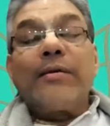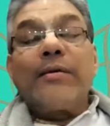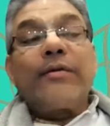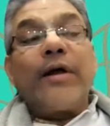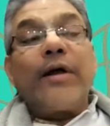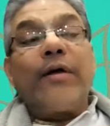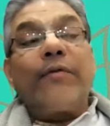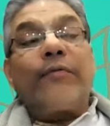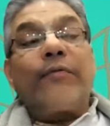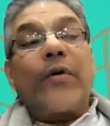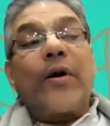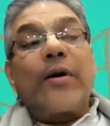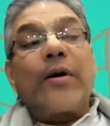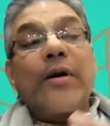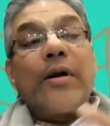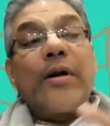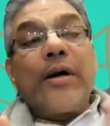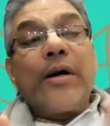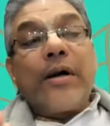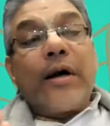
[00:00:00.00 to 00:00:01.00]

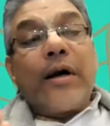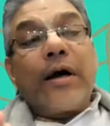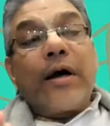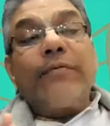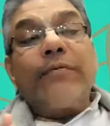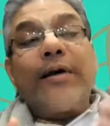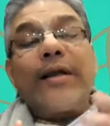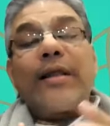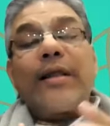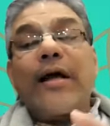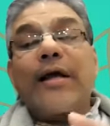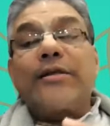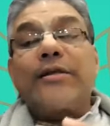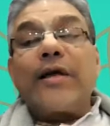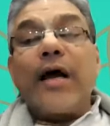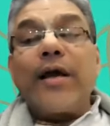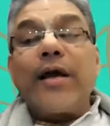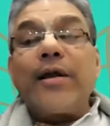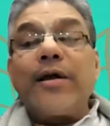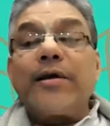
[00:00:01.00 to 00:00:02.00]
Therefore, Advaita
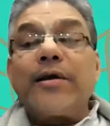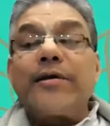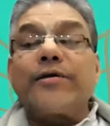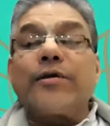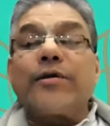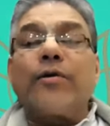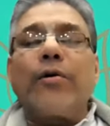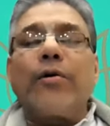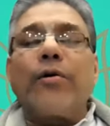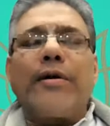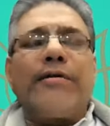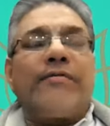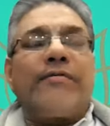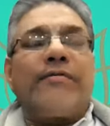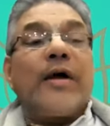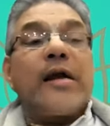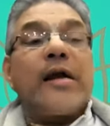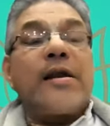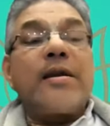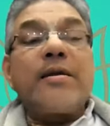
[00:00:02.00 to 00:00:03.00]
Acharya is
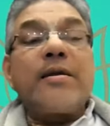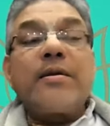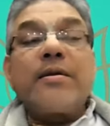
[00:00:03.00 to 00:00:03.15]
glorified.